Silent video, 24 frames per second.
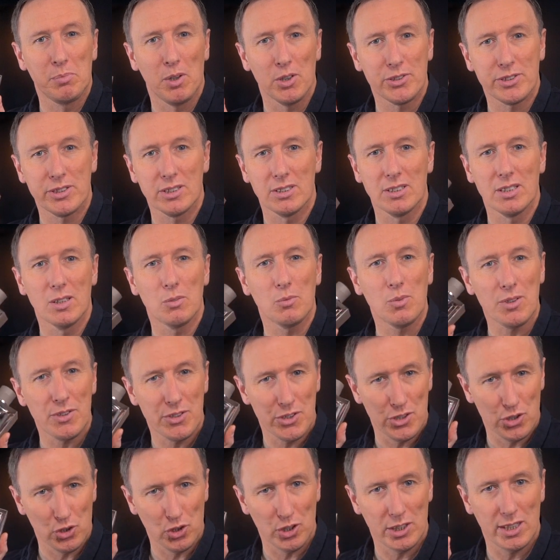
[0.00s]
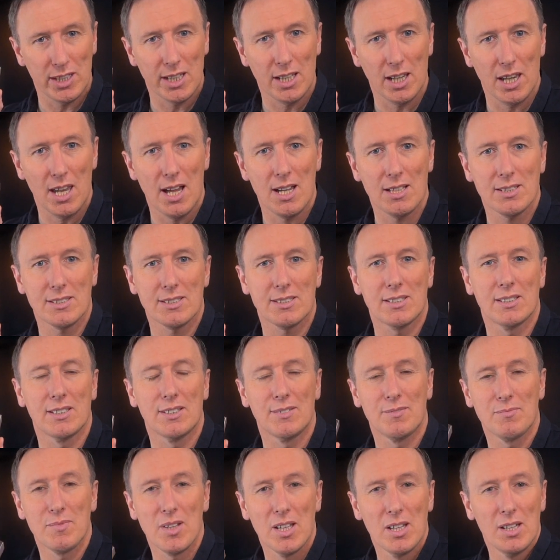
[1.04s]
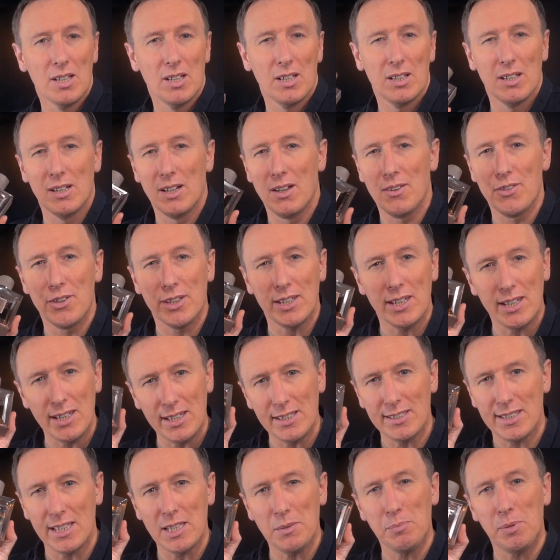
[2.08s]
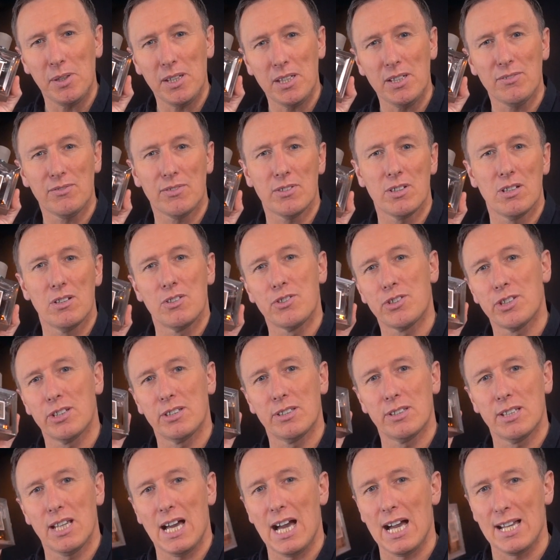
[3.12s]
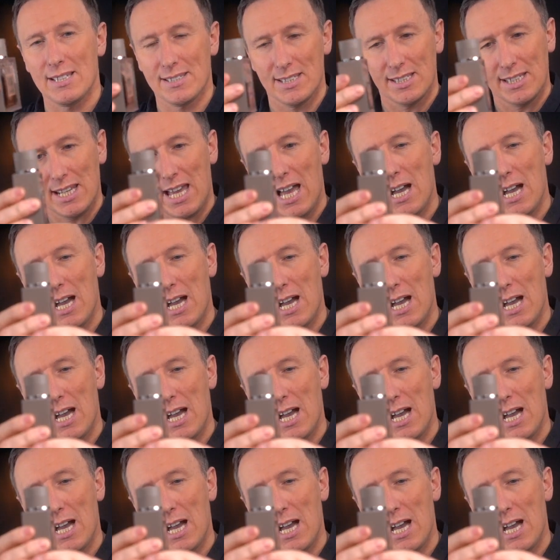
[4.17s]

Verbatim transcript: bottle with chunky glass. Uh, the E D P version has an